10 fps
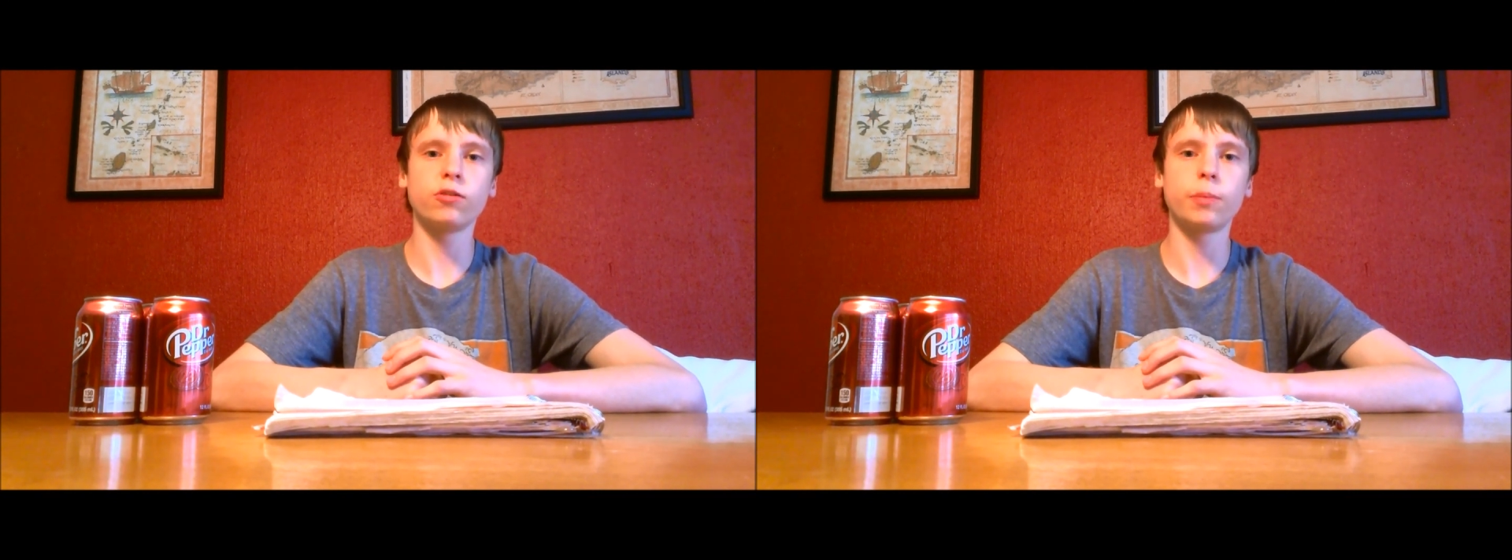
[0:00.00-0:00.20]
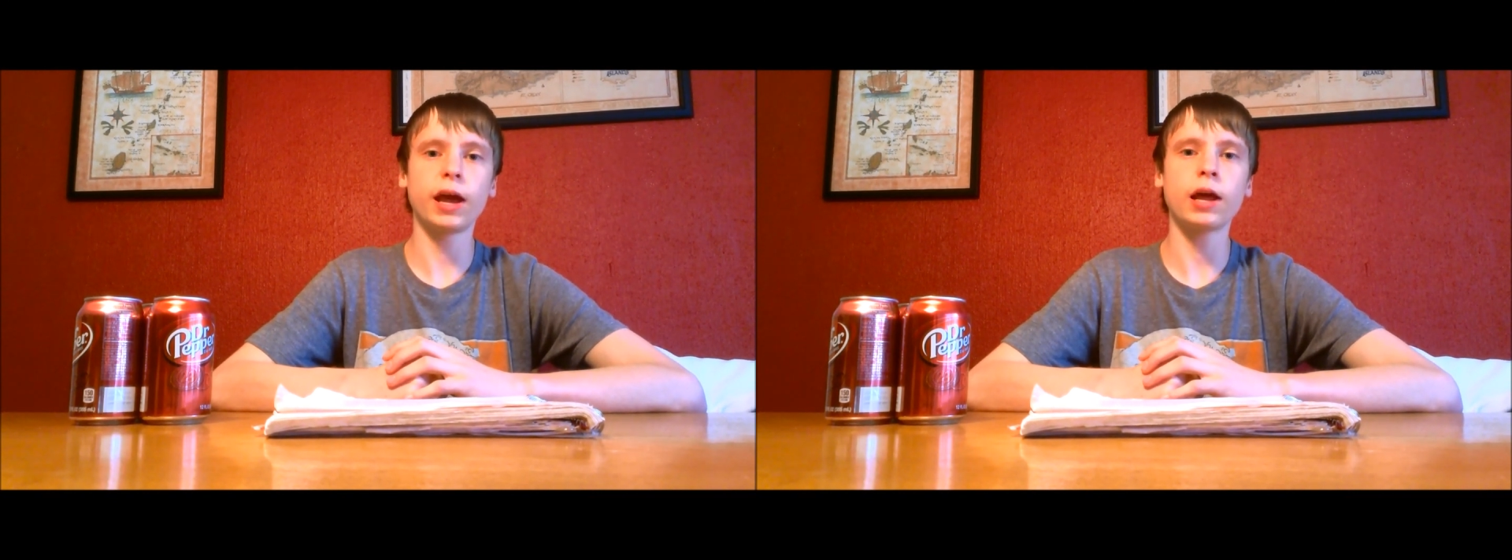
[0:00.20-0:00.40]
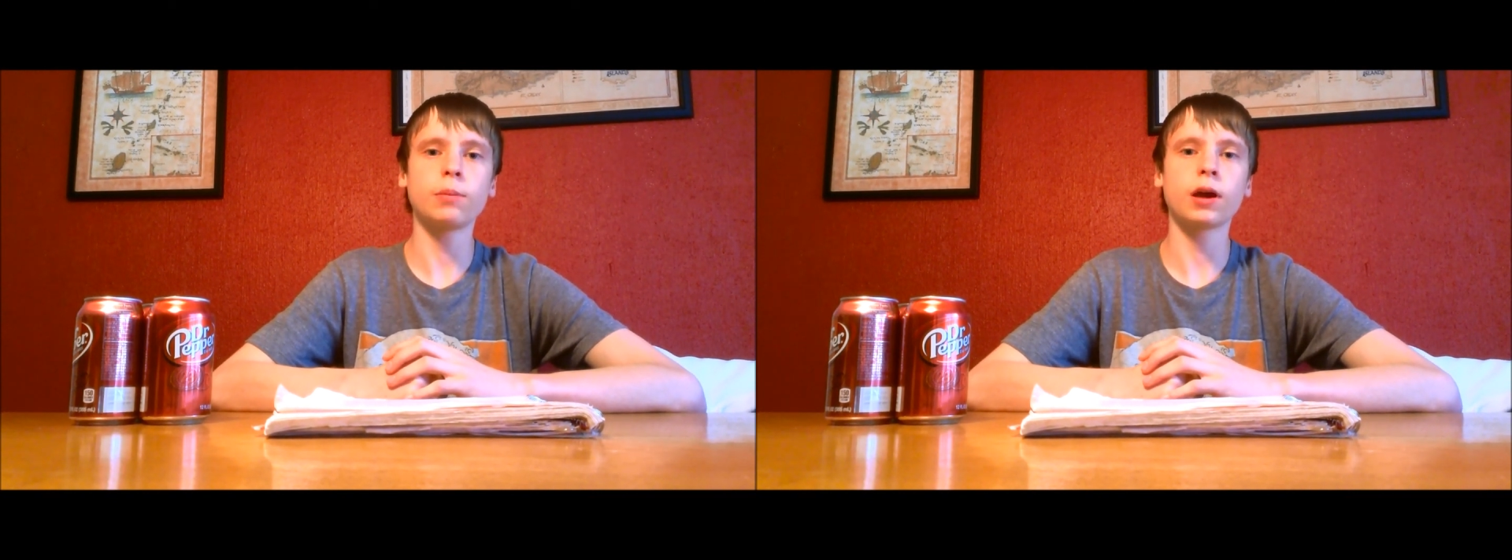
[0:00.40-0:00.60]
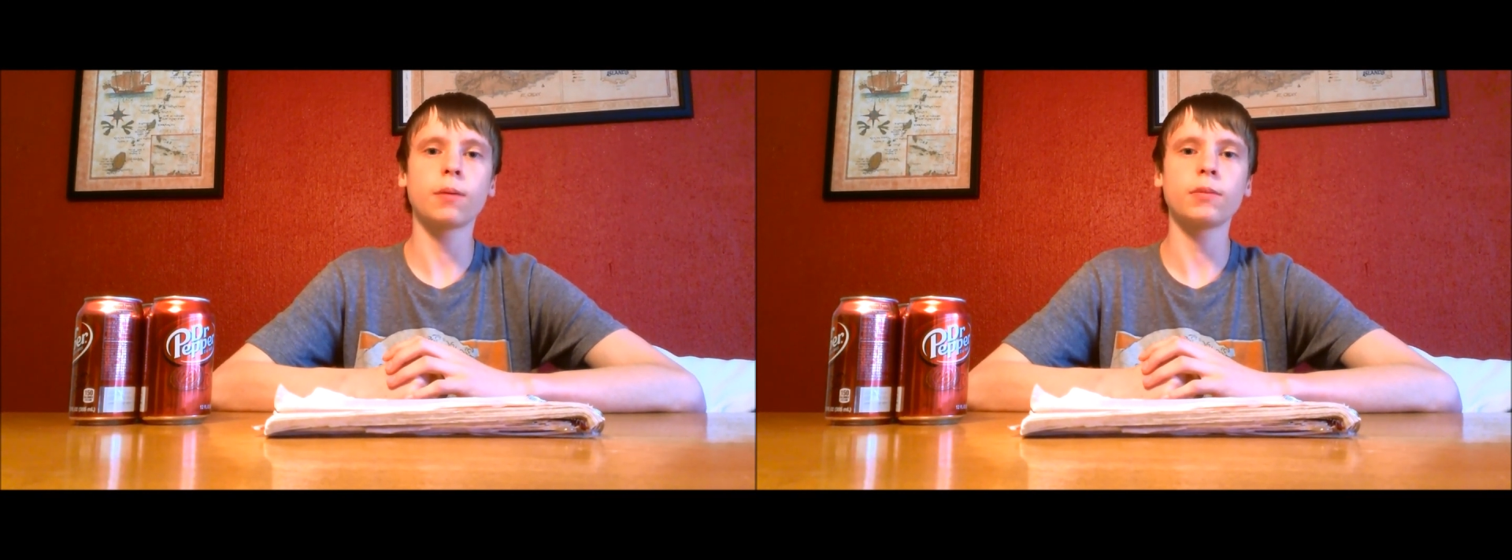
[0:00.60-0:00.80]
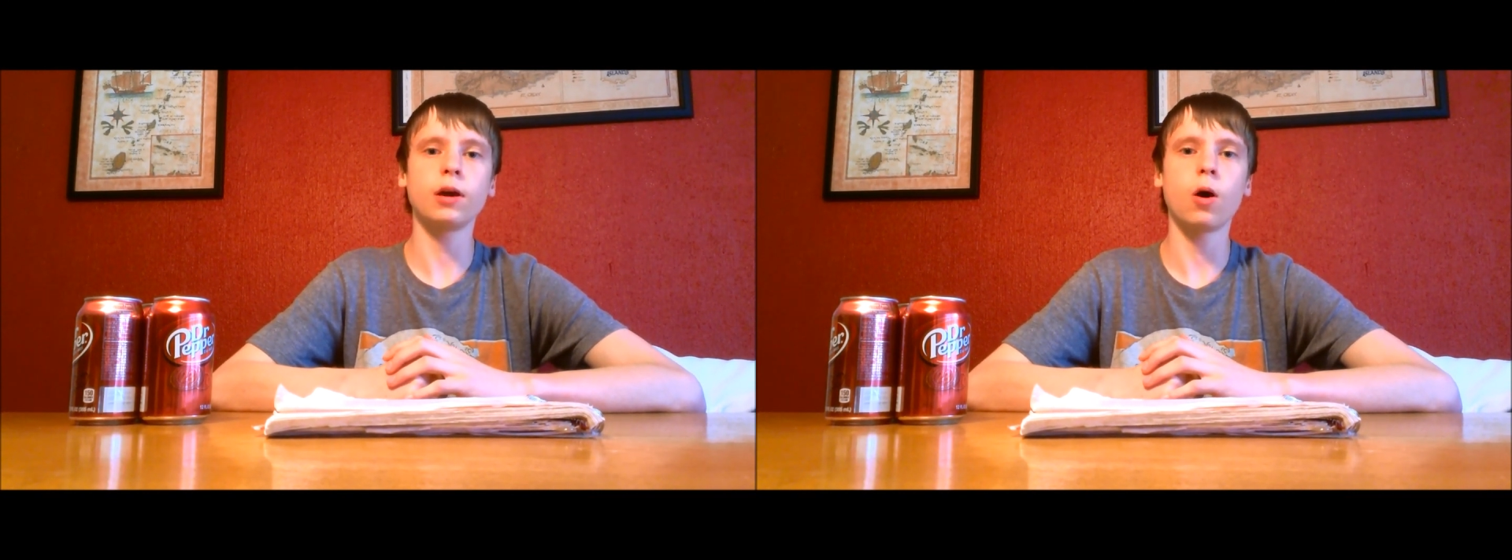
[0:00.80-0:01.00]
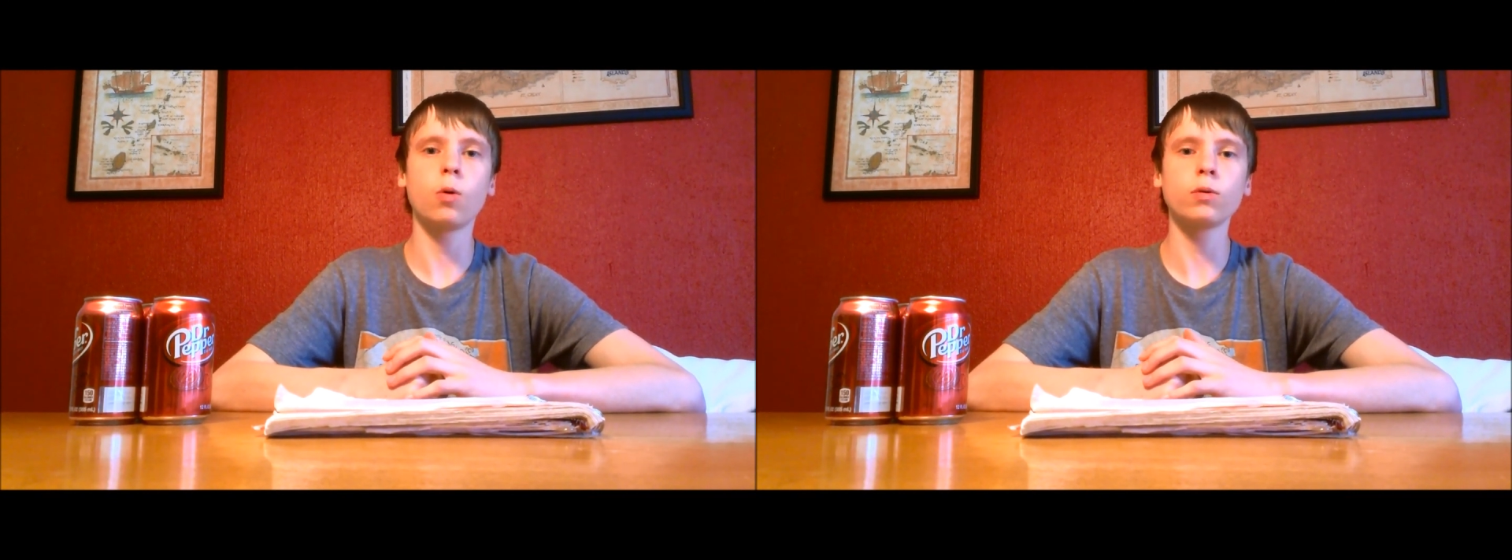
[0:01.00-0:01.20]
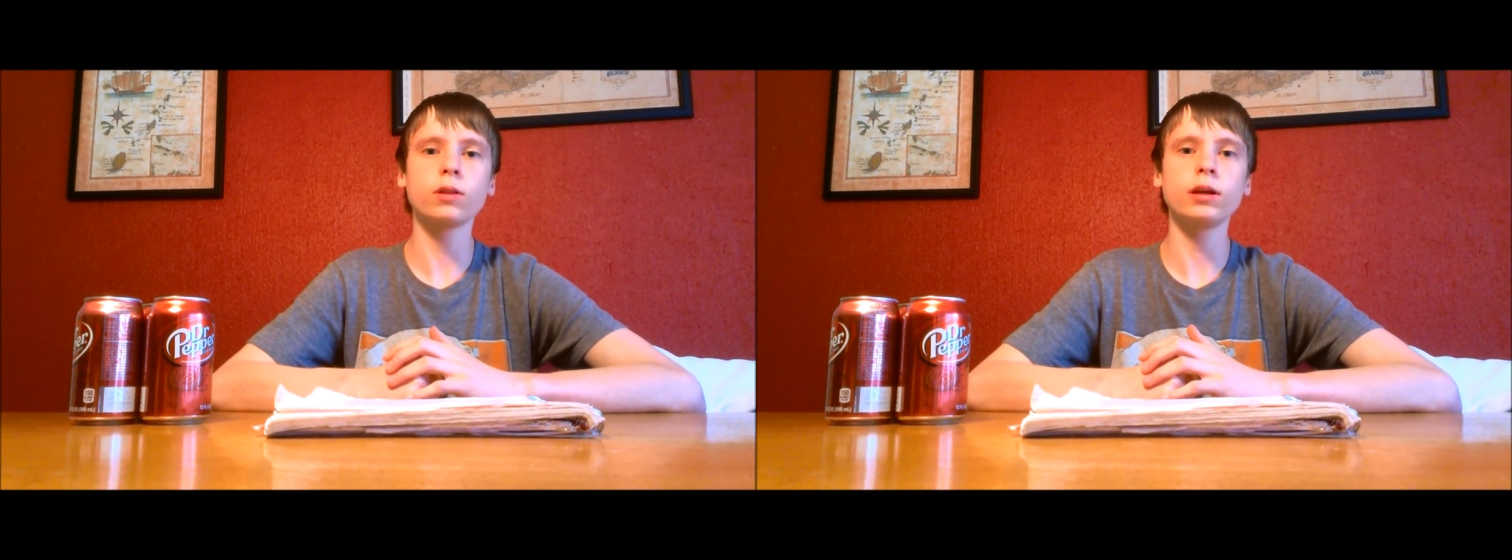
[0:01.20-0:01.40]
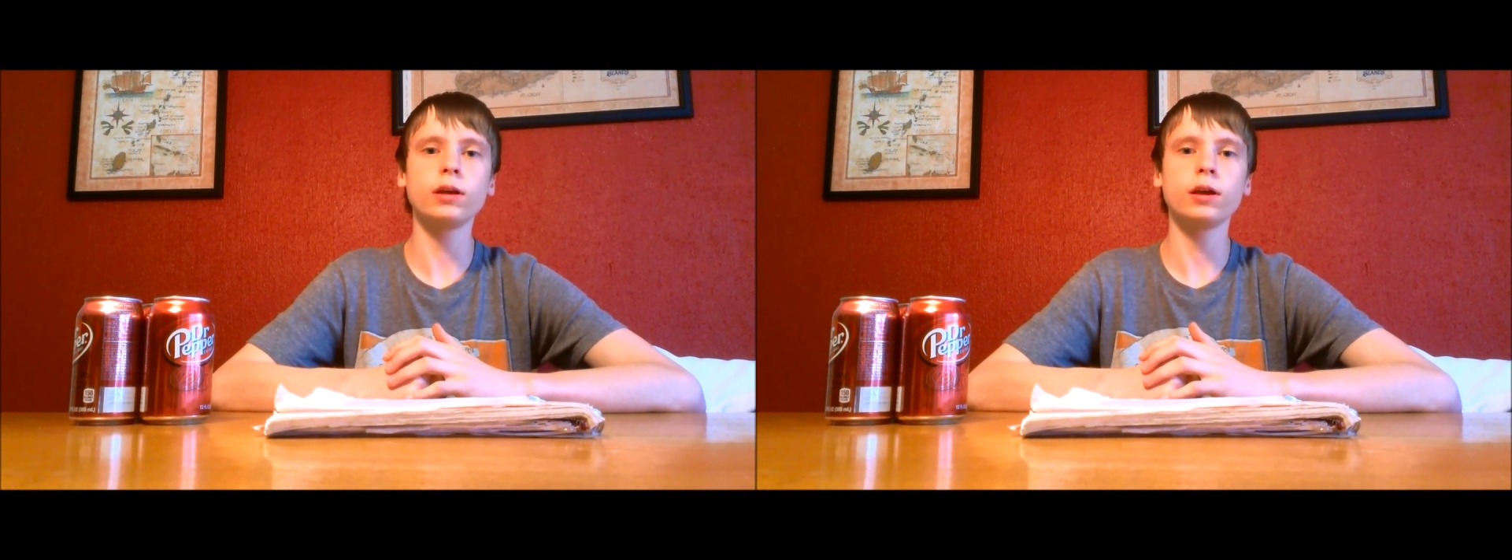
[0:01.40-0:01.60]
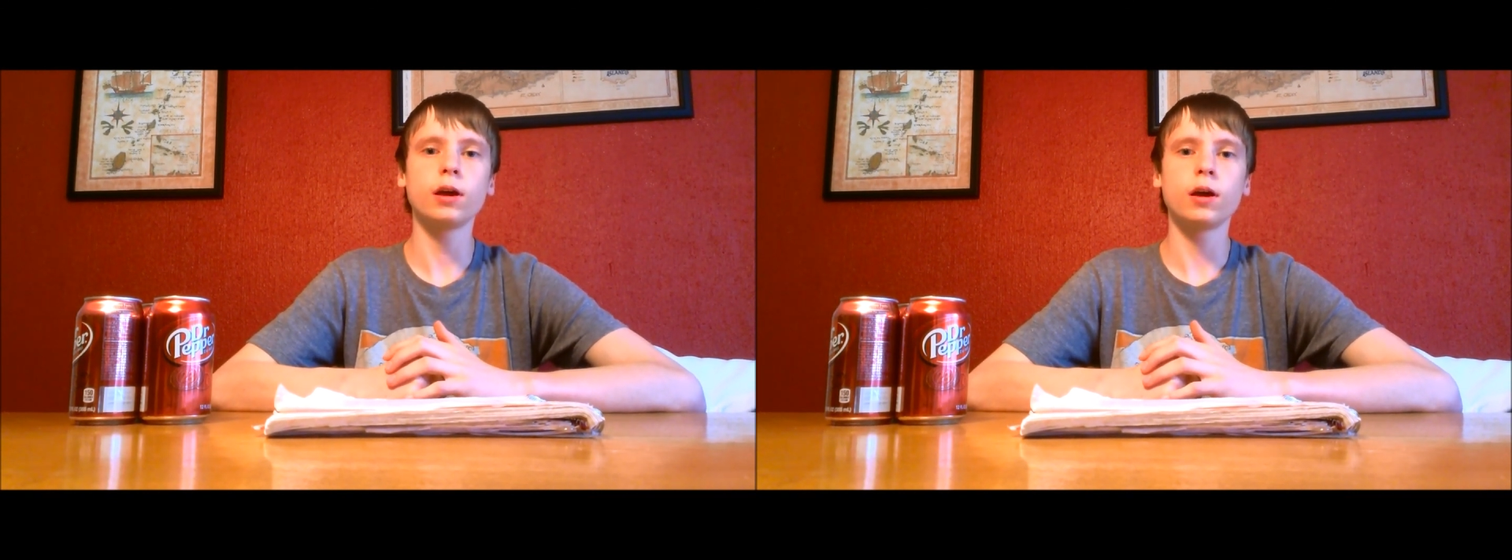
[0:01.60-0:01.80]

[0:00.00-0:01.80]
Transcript: Japan had become the only